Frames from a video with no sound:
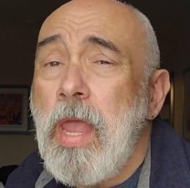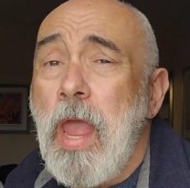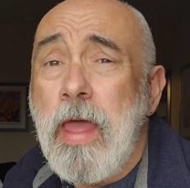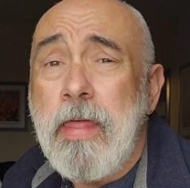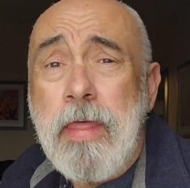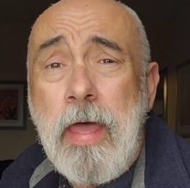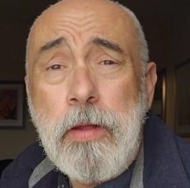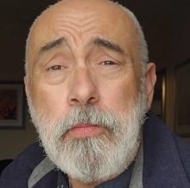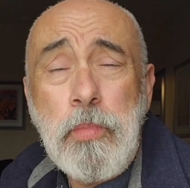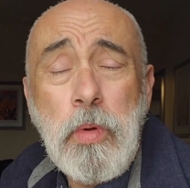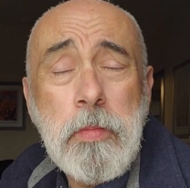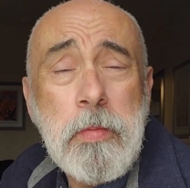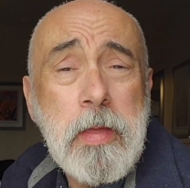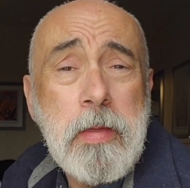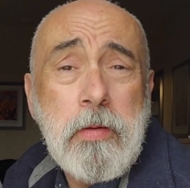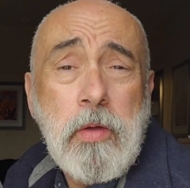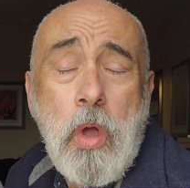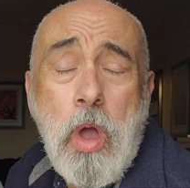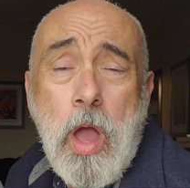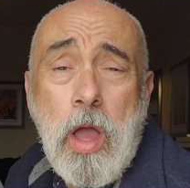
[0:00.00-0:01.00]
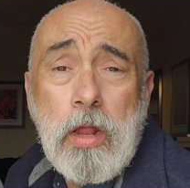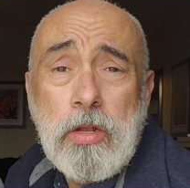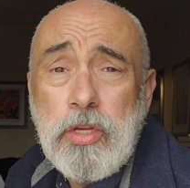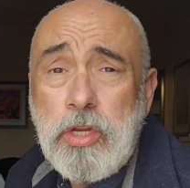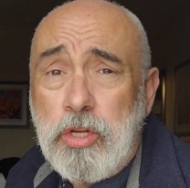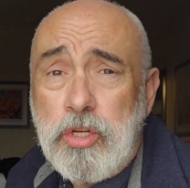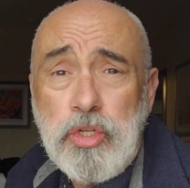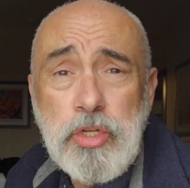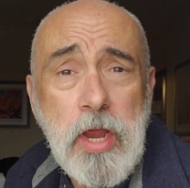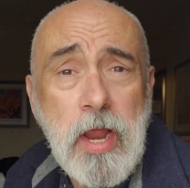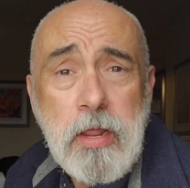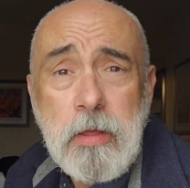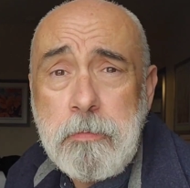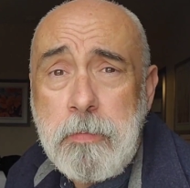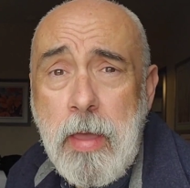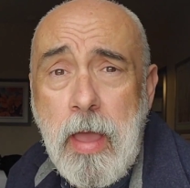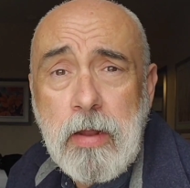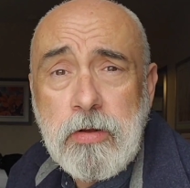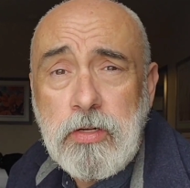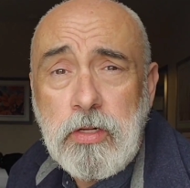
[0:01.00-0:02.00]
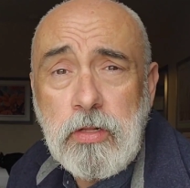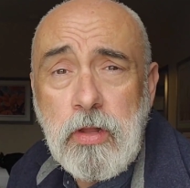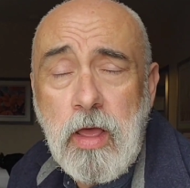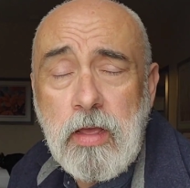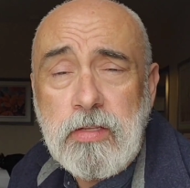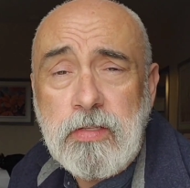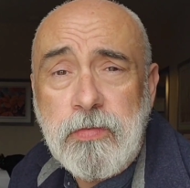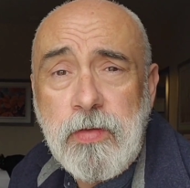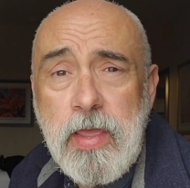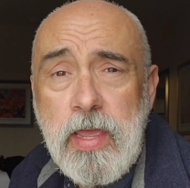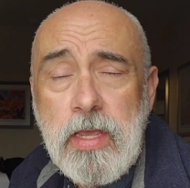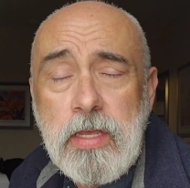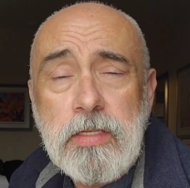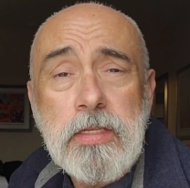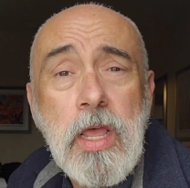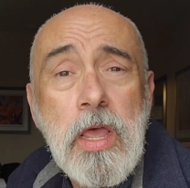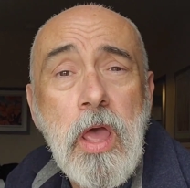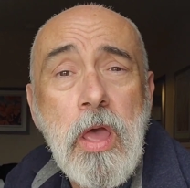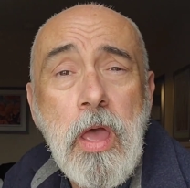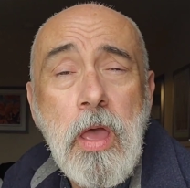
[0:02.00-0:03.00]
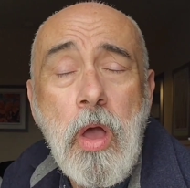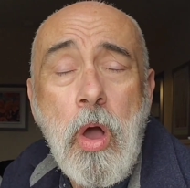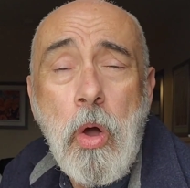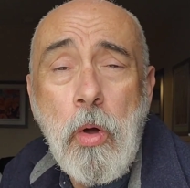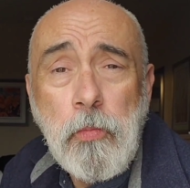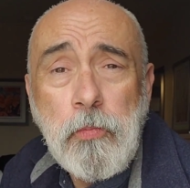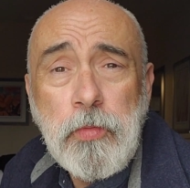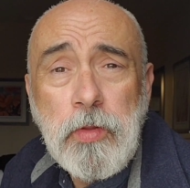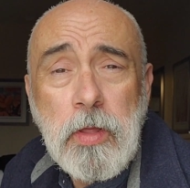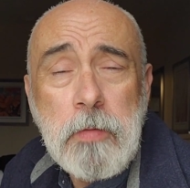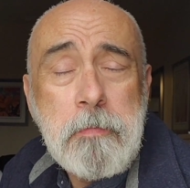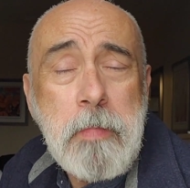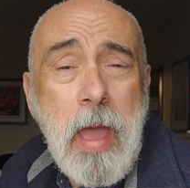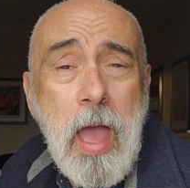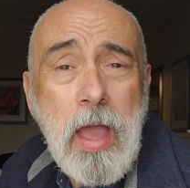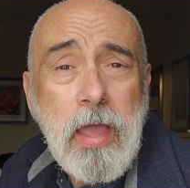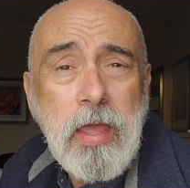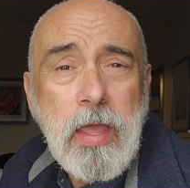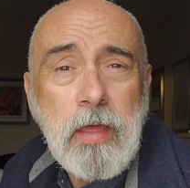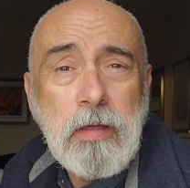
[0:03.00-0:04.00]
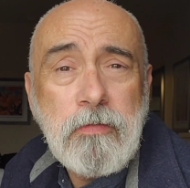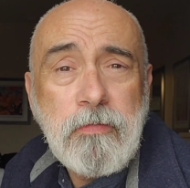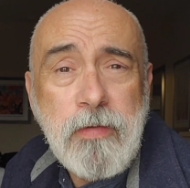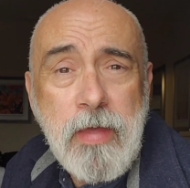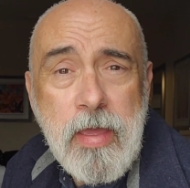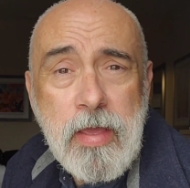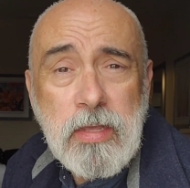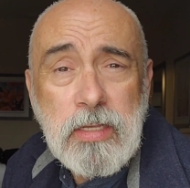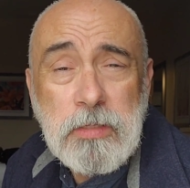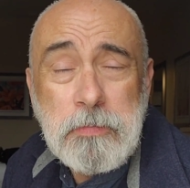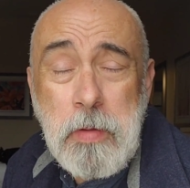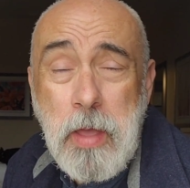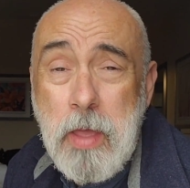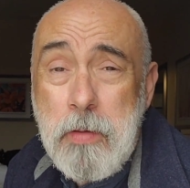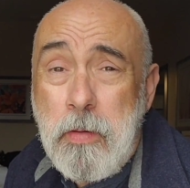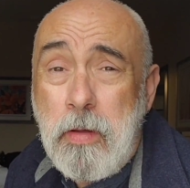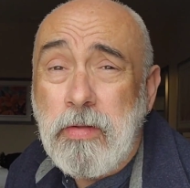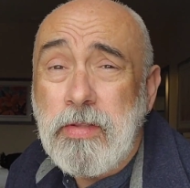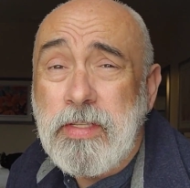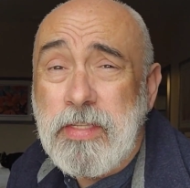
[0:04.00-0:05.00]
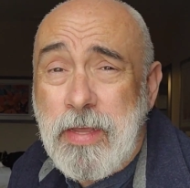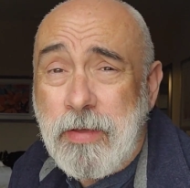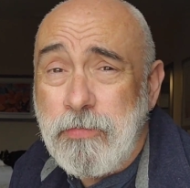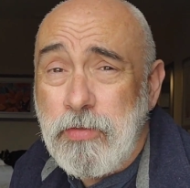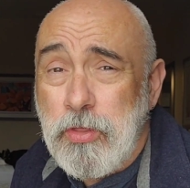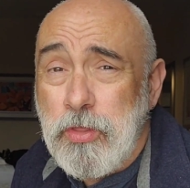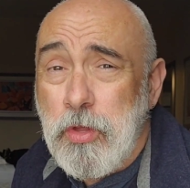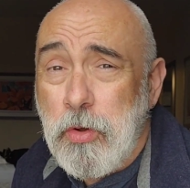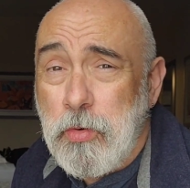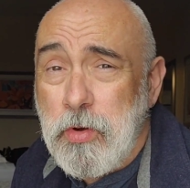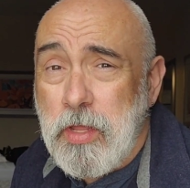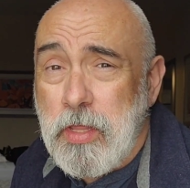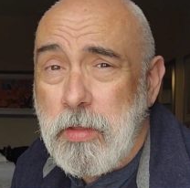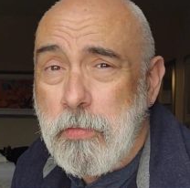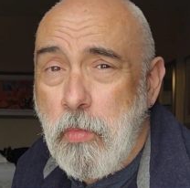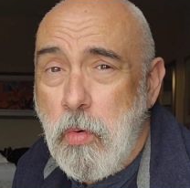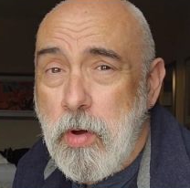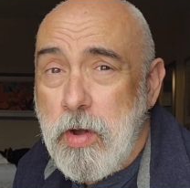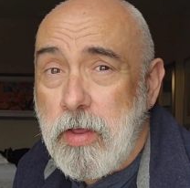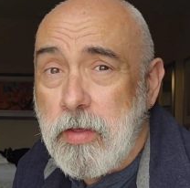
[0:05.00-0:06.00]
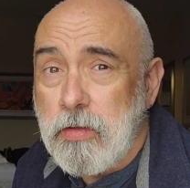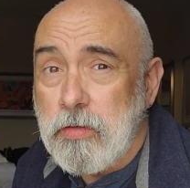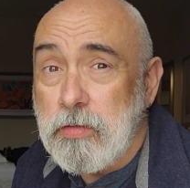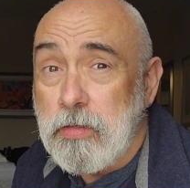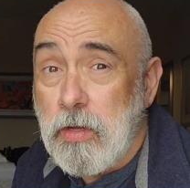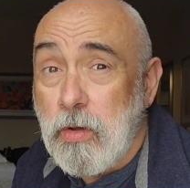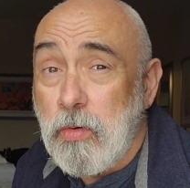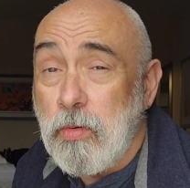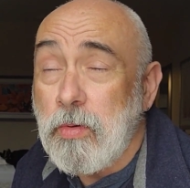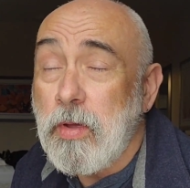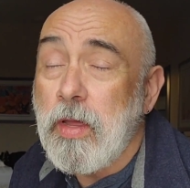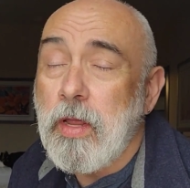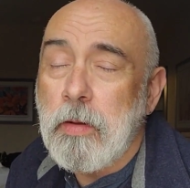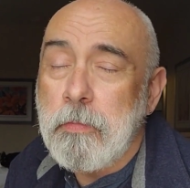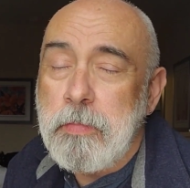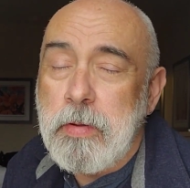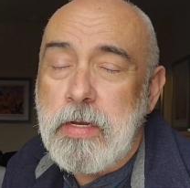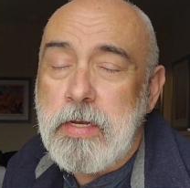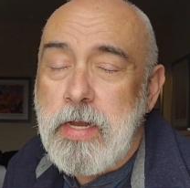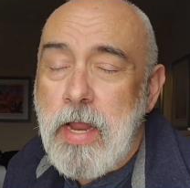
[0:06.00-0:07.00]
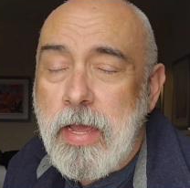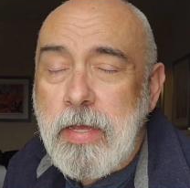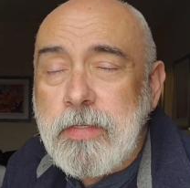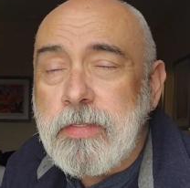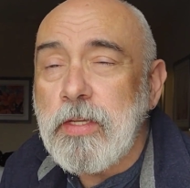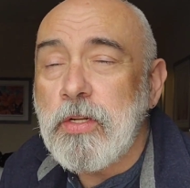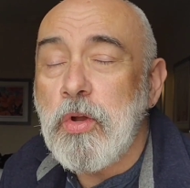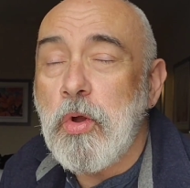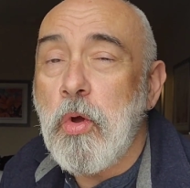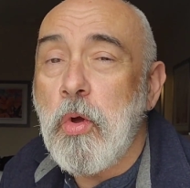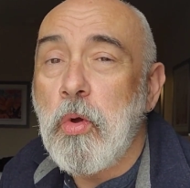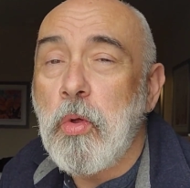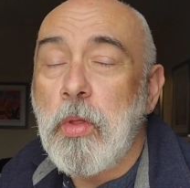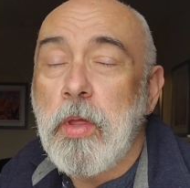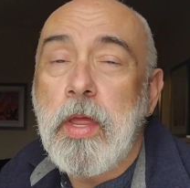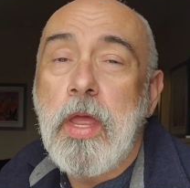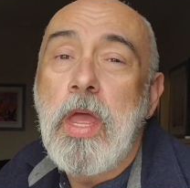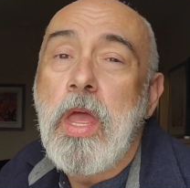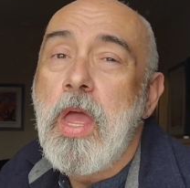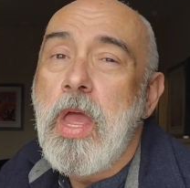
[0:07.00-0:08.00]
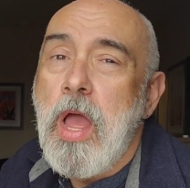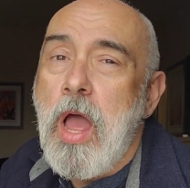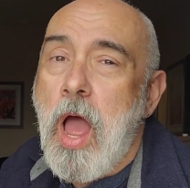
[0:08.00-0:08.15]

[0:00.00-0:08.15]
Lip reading: And then we'll be just jetting back to Las Vegas, hopefully back in Vegas by about 7:30 in the morning. So it'll be nice and early.